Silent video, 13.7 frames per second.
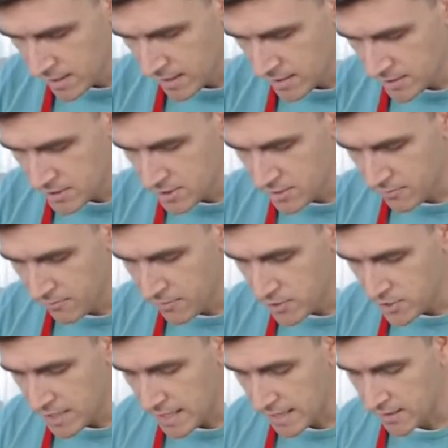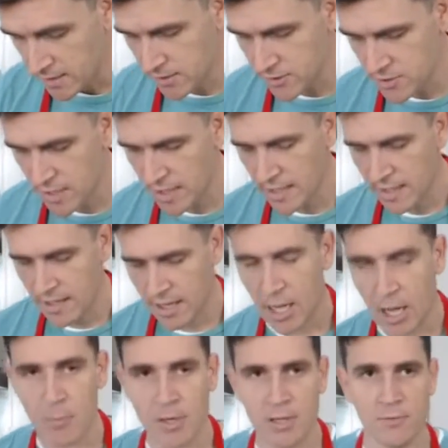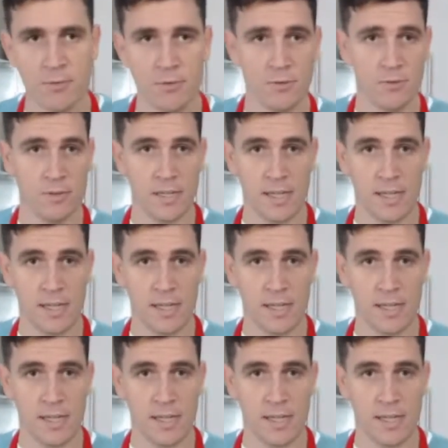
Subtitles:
And this is the first hack, because how many of you,